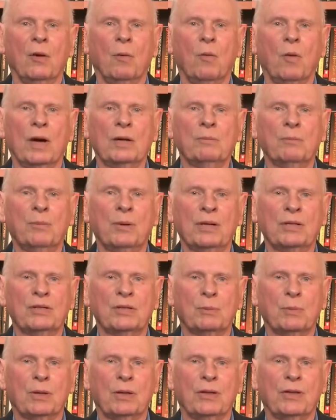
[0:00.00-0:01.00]
the one
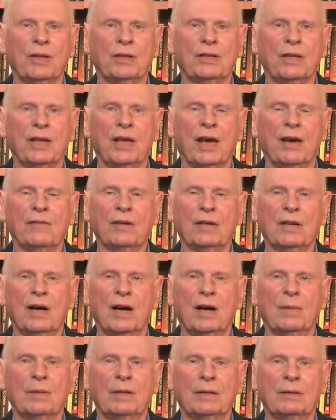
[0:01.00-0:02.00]
principle that they have in
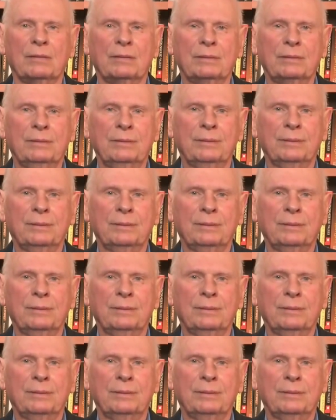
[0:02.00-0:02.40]
common,